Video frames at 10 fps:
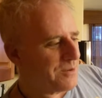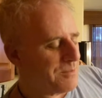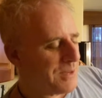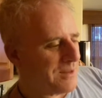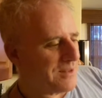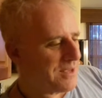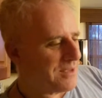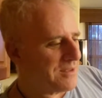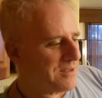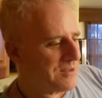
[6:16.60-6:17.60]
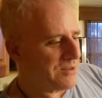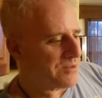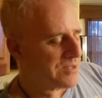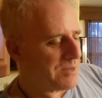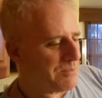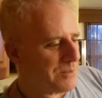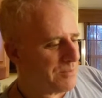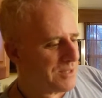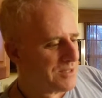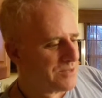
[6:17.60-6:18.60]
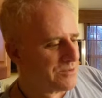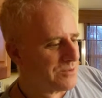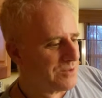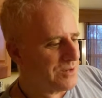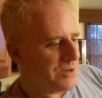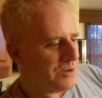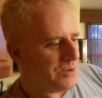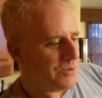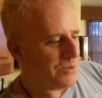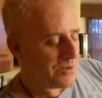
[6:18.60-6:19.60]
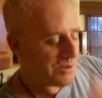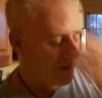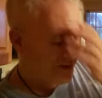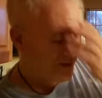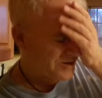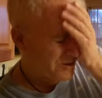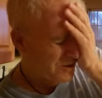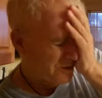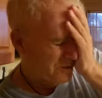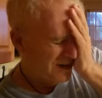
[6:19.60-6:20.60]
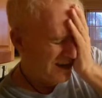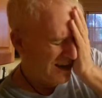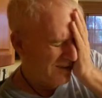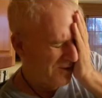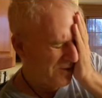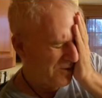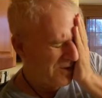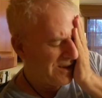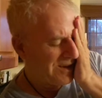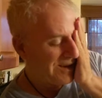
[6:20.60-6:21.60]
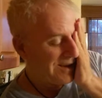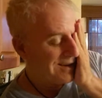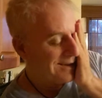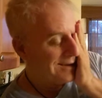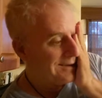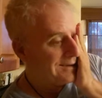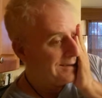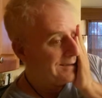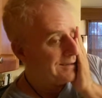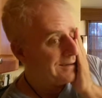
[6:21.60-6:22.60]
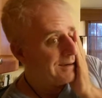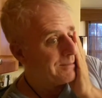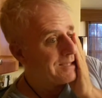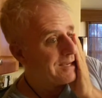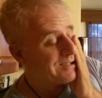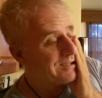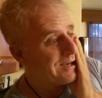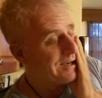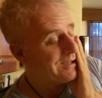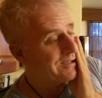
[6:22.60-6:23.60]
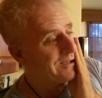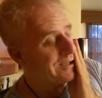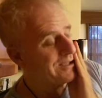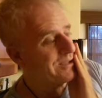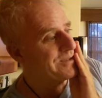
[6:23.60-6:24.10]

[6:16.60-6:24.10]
peddling, supplements or what have you. And I was actually on a talk show